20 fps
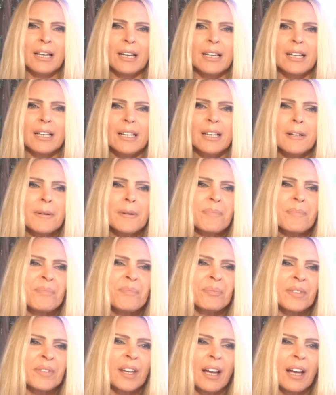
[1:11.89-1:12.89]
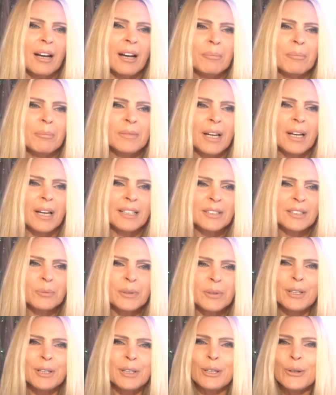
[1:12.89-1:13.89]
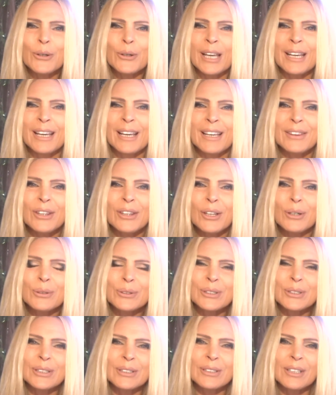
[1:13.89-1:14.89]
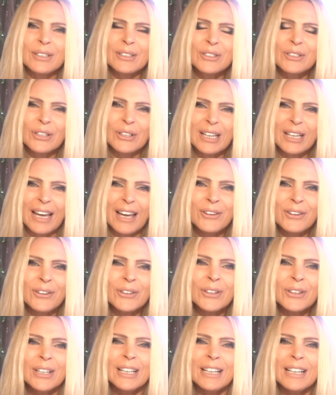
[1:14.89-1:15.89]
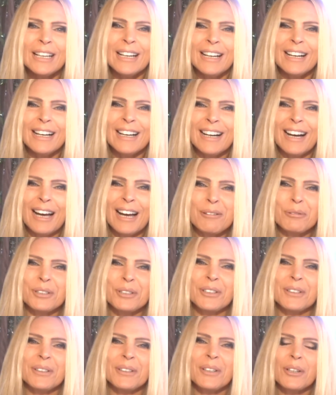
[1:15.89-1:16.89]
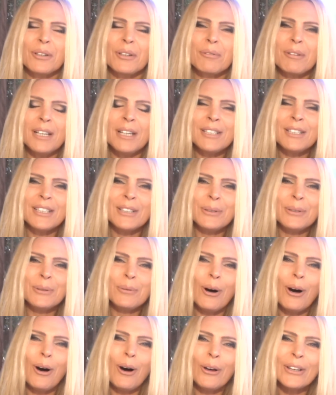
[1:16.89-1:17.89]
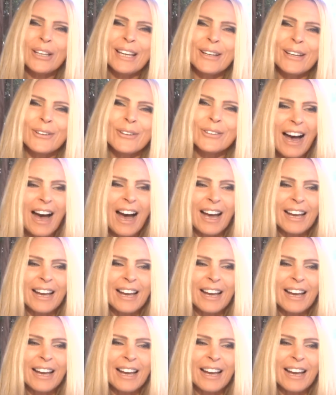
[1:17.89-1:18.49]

And as we are looking at those together, I want to greet you all here.